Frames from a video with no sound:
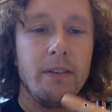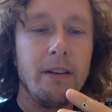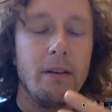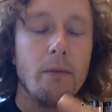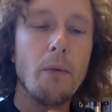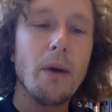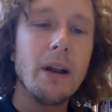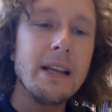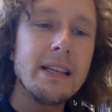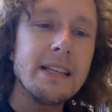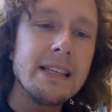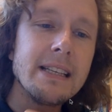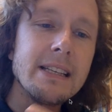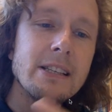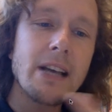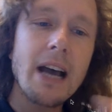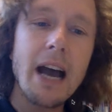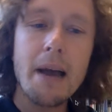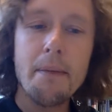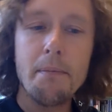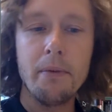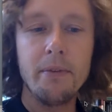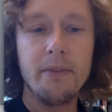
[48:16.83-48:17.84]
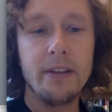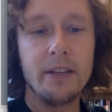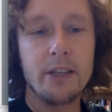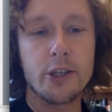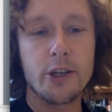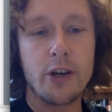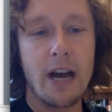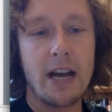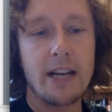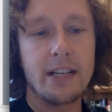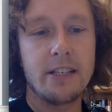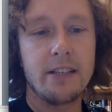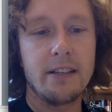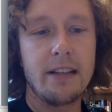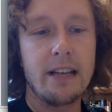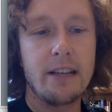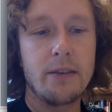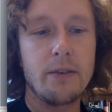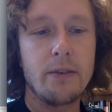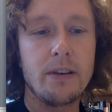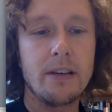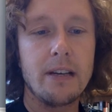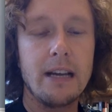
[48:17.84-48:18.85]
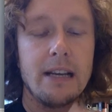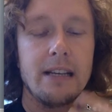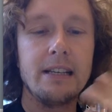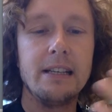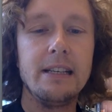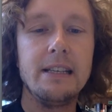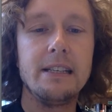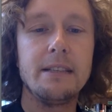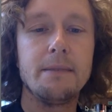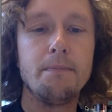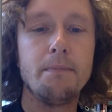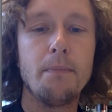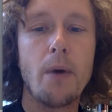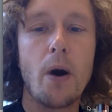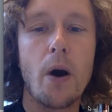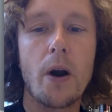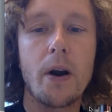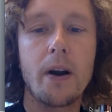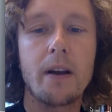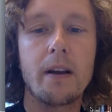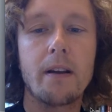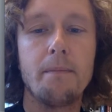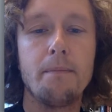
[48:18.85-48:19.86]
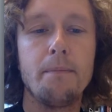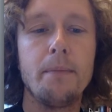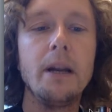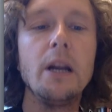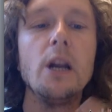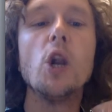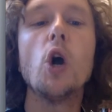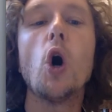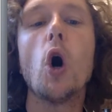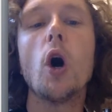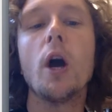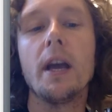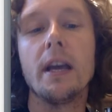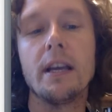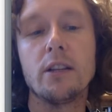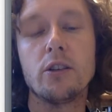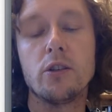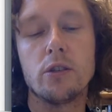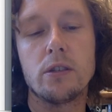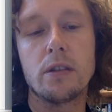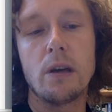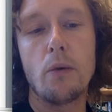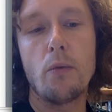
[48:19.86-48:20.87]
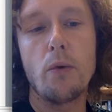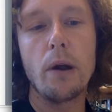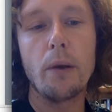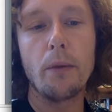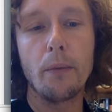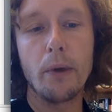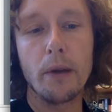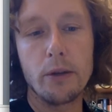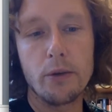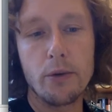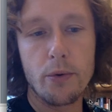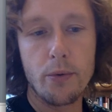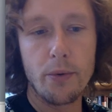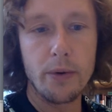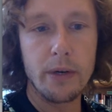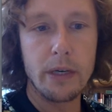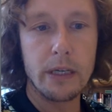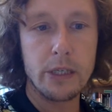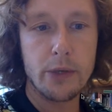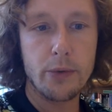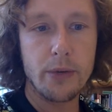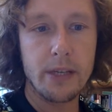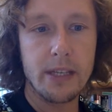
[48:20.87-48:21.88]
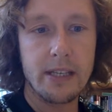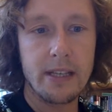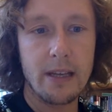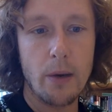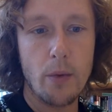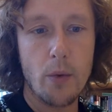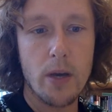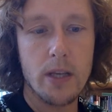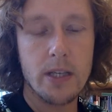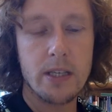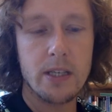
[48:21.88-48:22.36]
well, it's a type of interaction that you at least mark belonging to someone when you retweet someone.